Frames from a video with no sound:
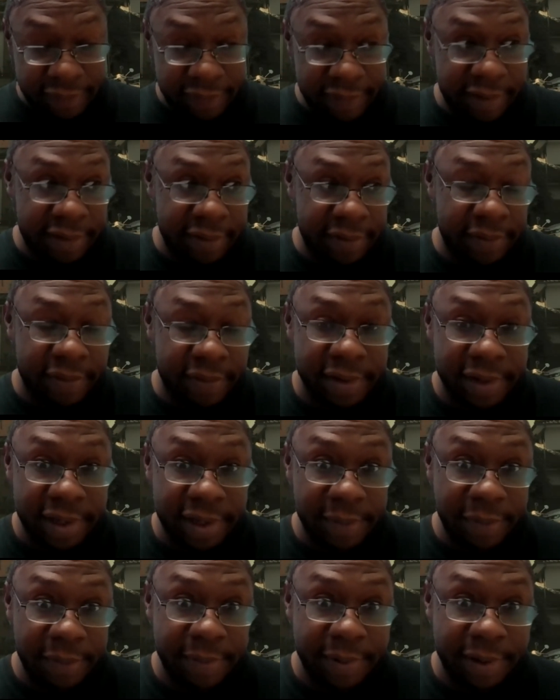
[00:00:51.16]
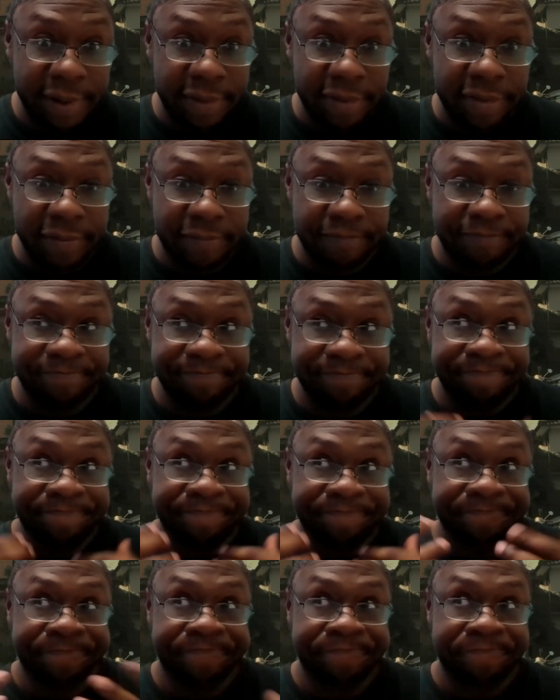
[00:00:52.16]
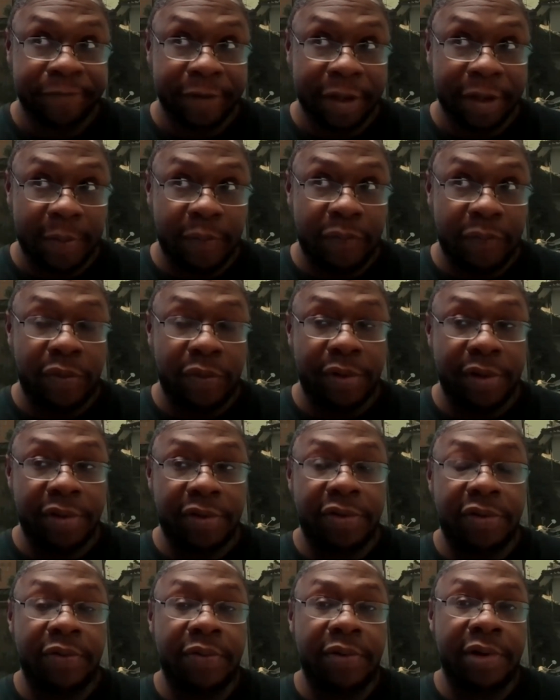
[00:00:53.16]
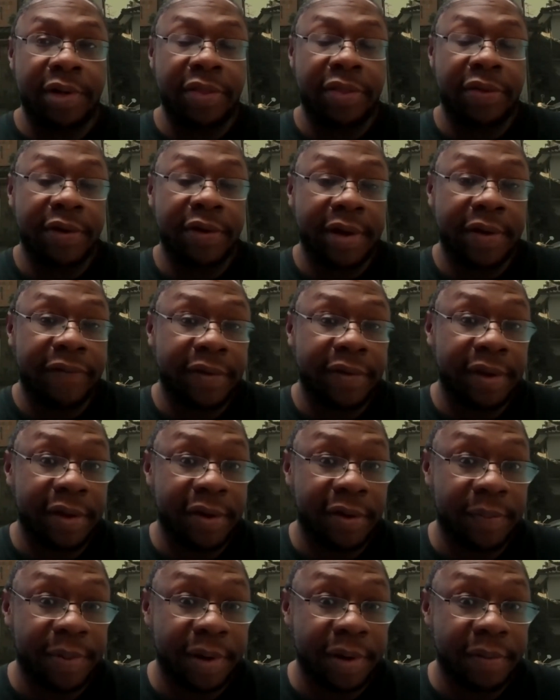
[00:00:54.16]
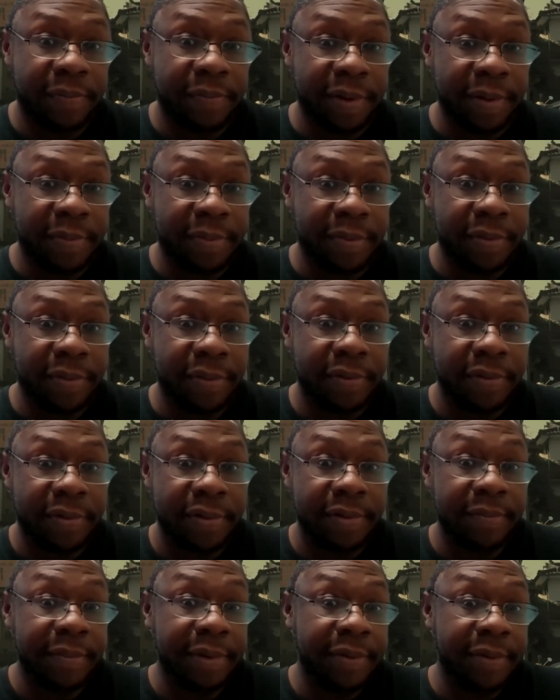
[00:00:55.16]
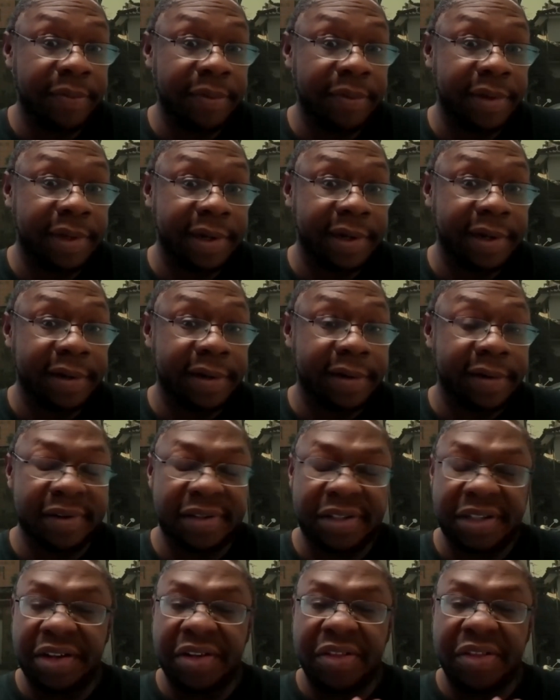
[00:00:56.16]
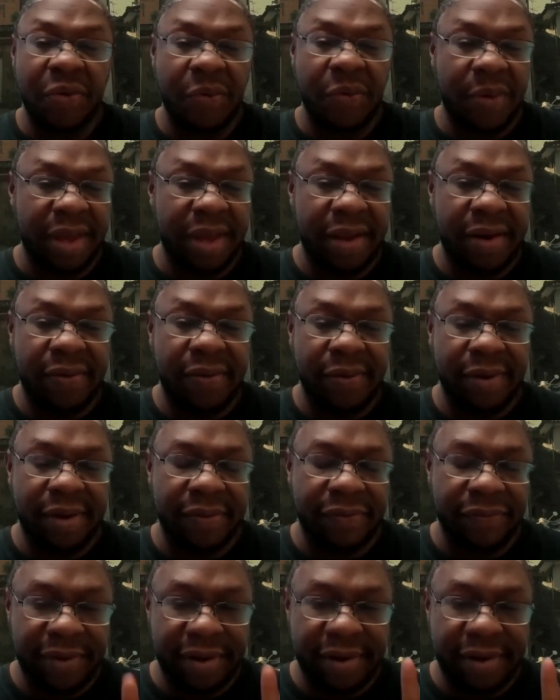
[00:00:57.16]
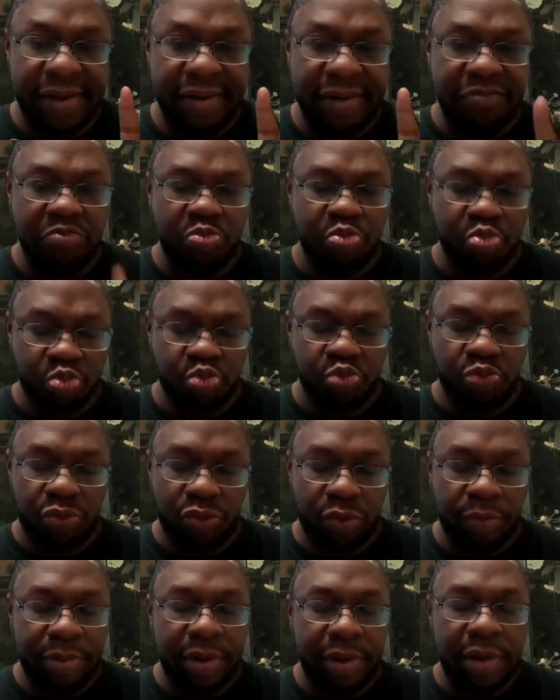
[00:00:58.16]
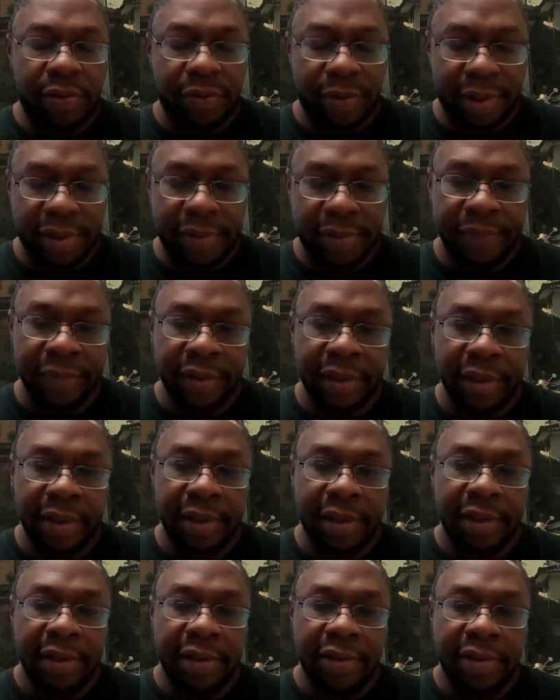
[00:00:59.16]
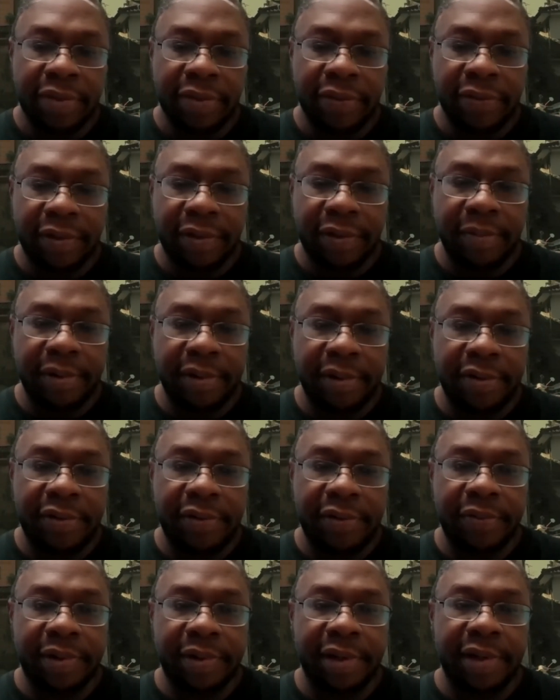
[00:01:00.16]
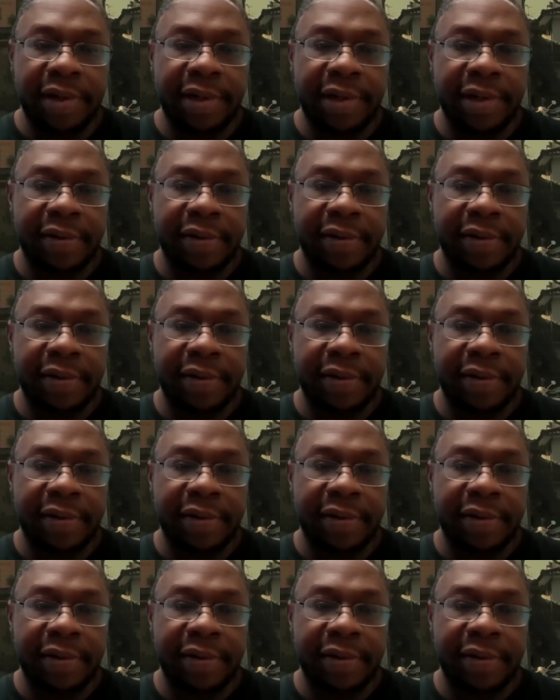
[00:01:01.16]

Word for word: the TV or the cable box. I'm 42 and I still have to help out people older than me with technology. It's okay. Don't get offended. We'll be all right. So what I'm going to do right